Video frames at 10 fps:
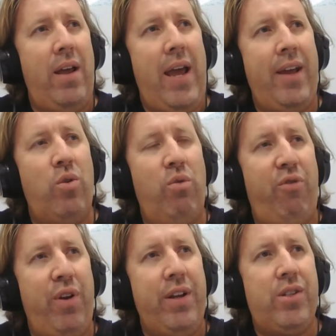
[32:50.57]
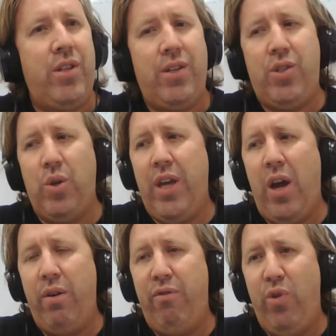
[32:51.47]
angle for INXS sort of
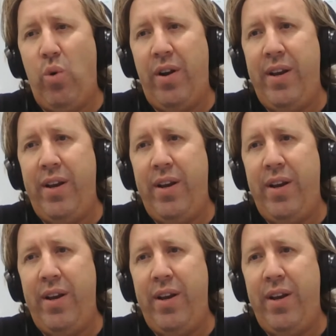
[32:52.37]
going forward?